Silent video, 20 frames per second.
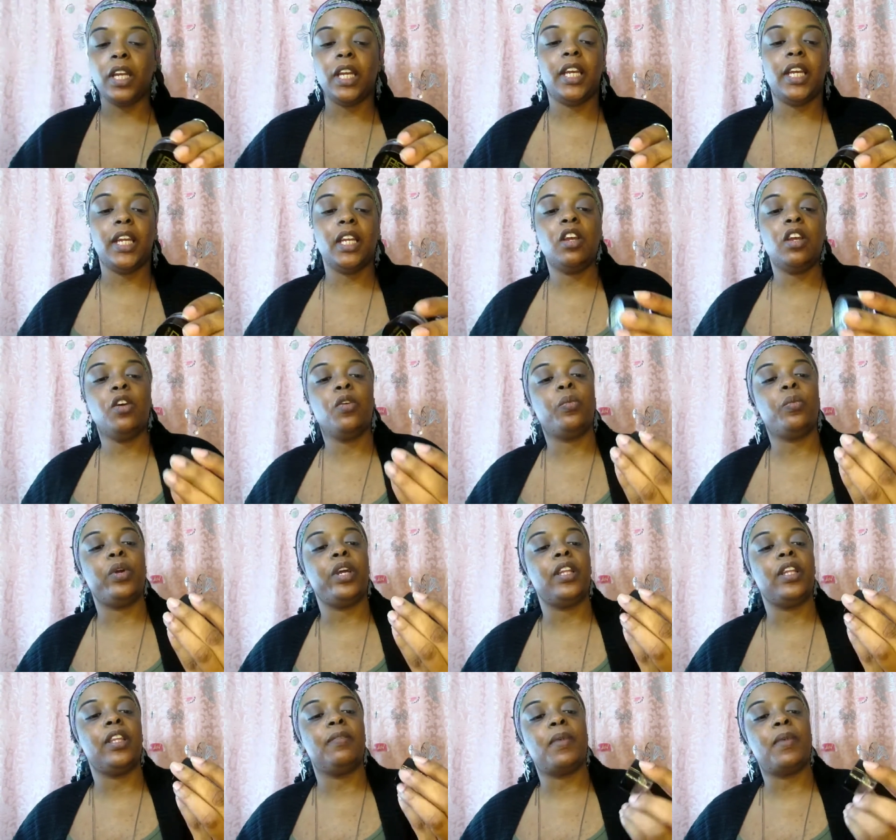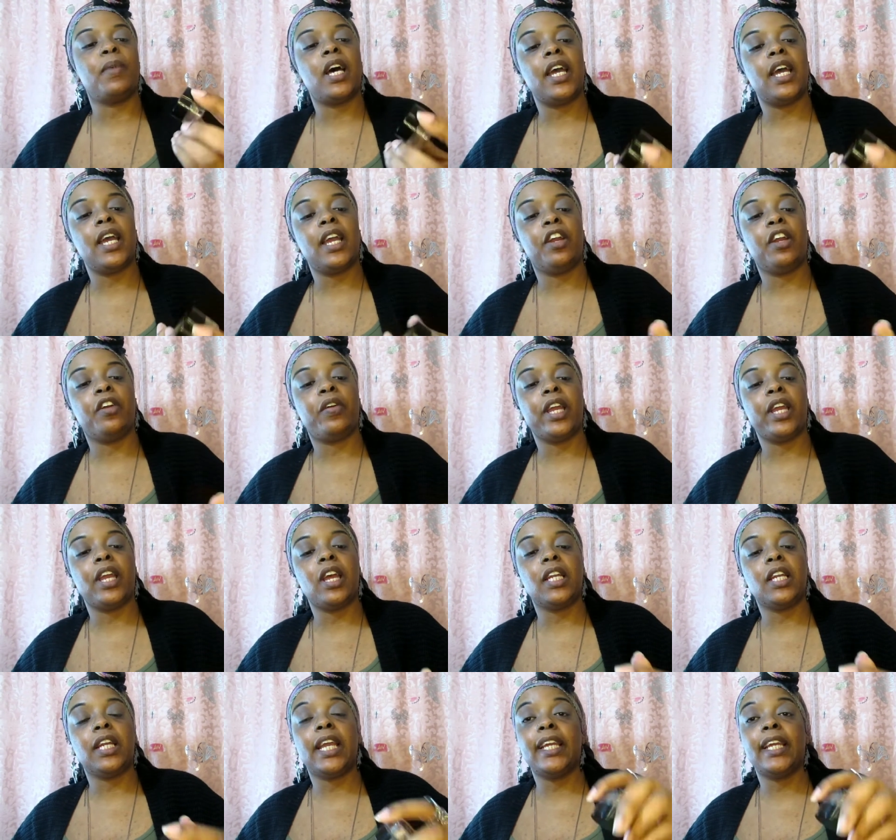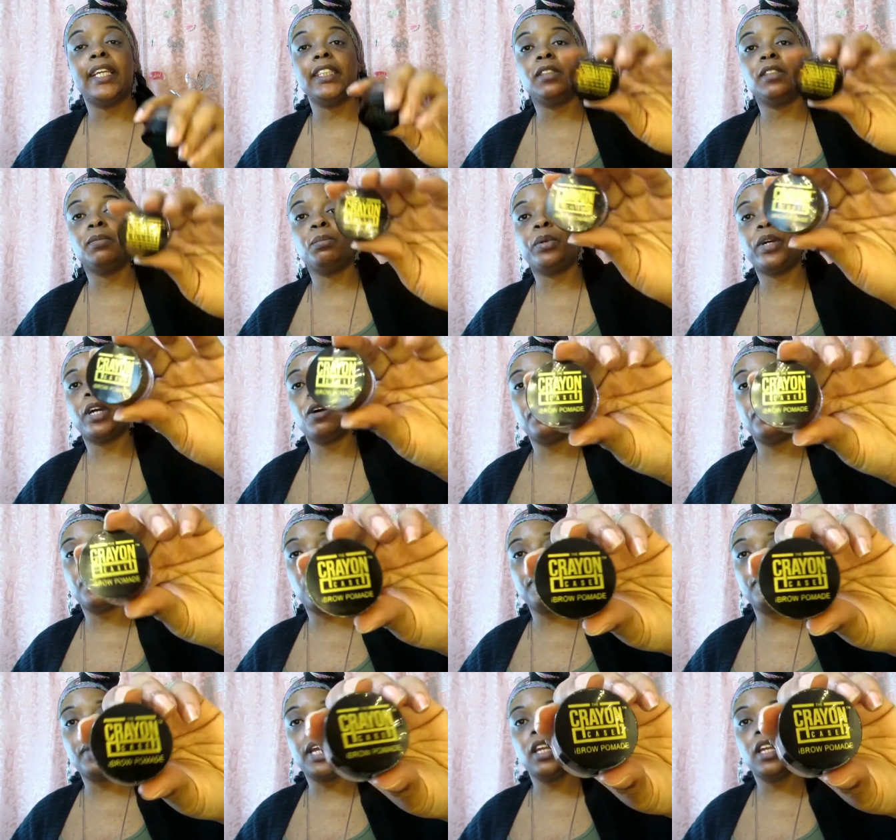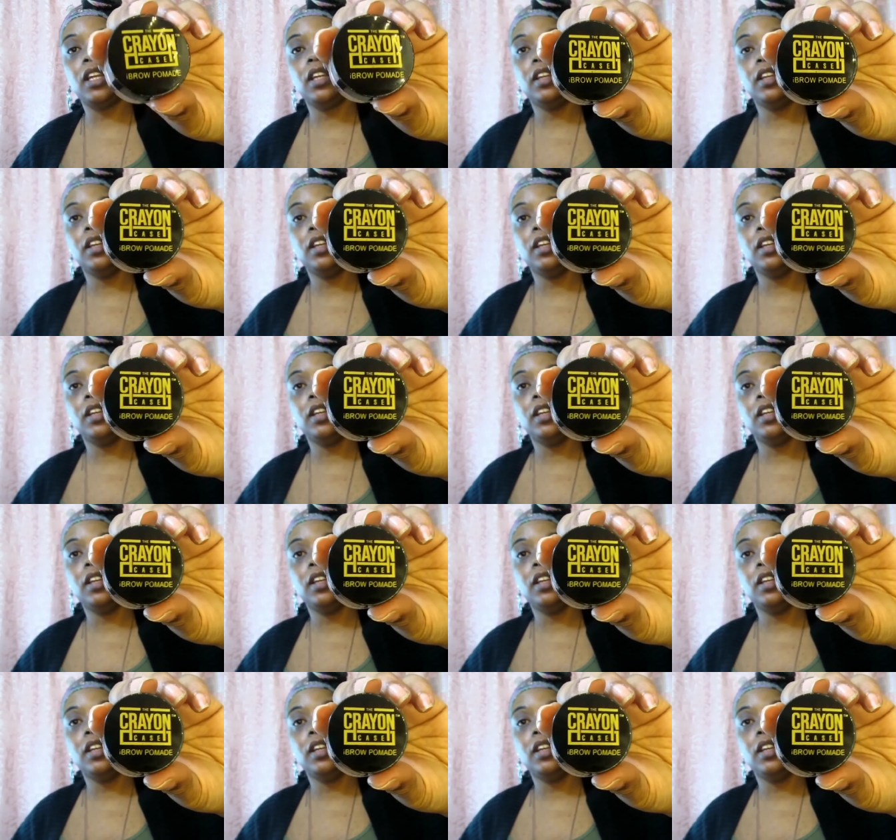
that? With my Crayon Case Brow Pomade